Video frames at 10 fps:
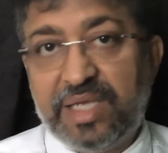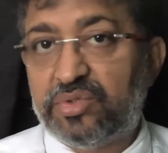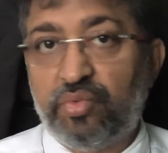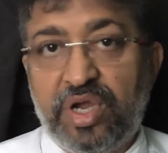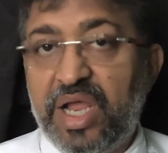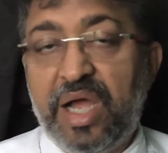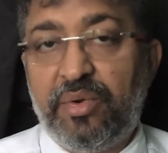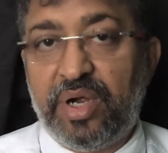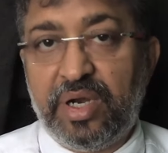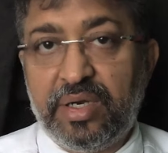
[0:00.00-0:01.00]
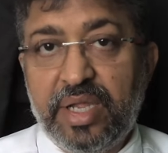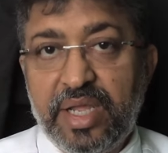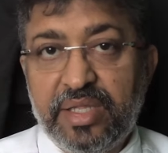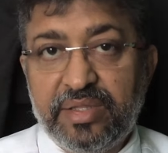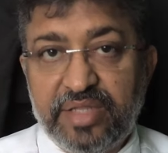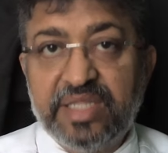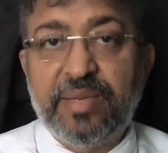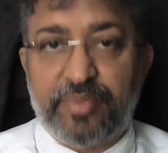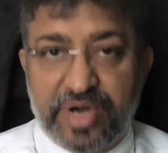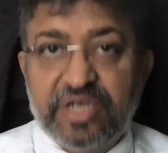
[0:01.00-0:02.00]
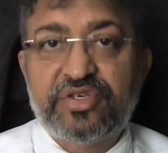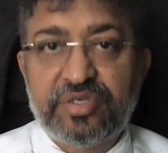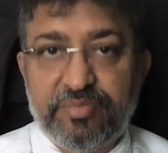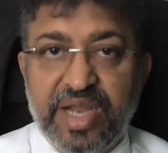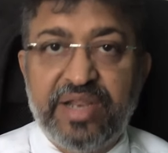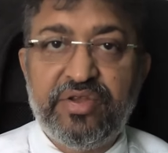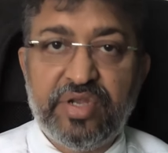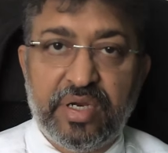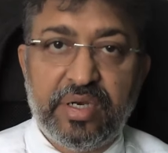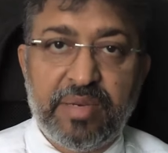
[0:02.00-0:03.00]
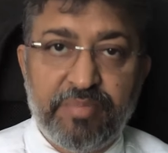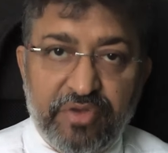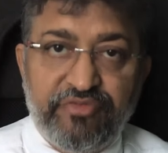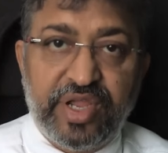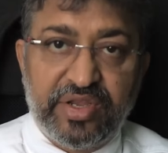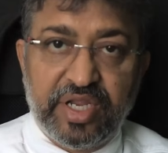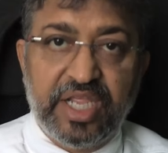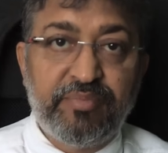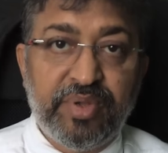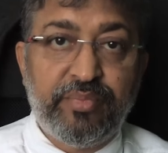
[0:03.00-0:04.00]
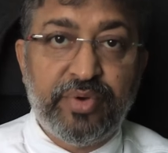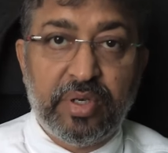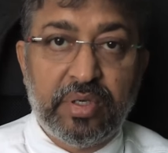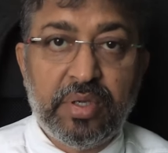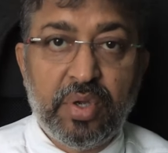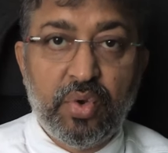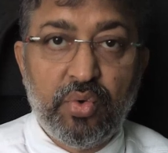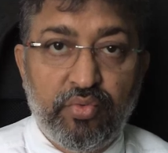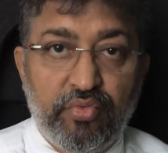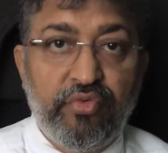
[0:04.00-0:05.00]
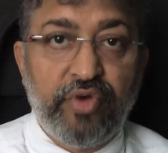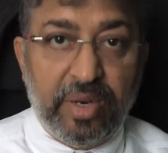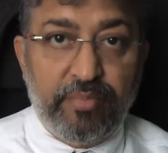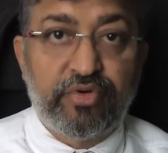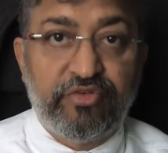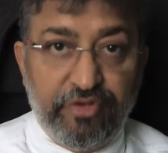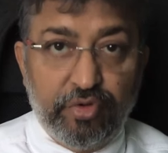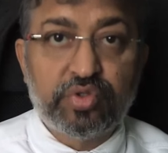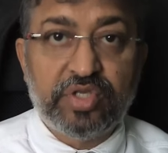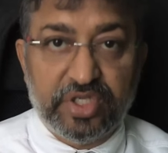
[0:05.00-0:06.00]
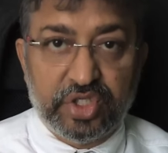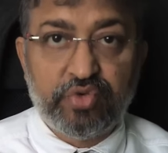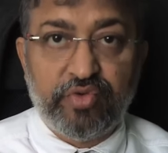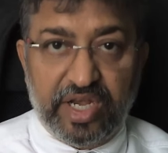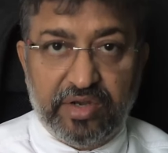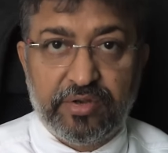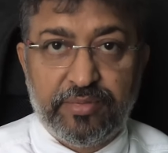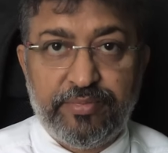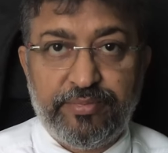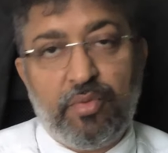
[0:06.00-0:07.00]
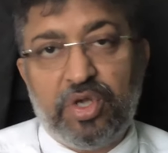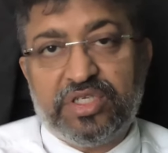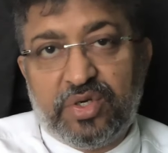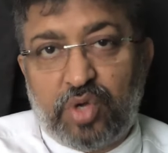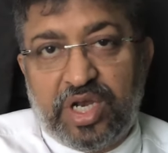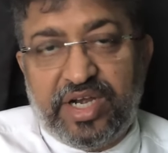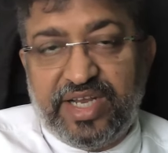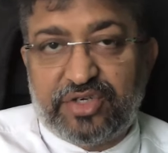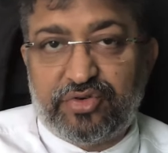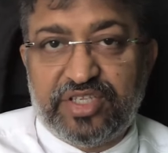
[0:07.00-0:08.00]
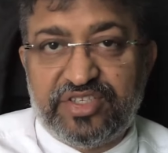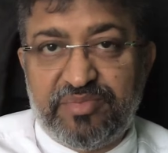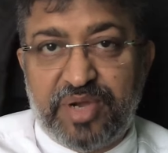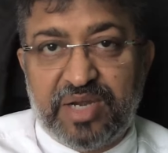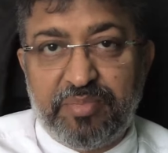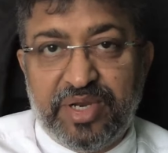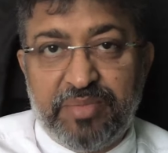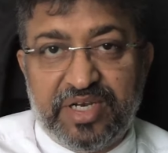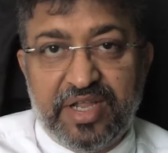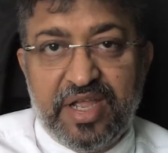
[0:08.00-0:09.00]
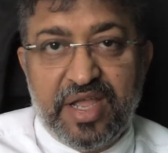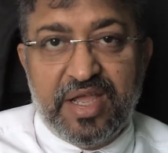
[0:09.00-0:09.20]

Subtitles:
last 1 hour, then the production manager and manufacturing people will profusely sweat. I was in quality assurance department, but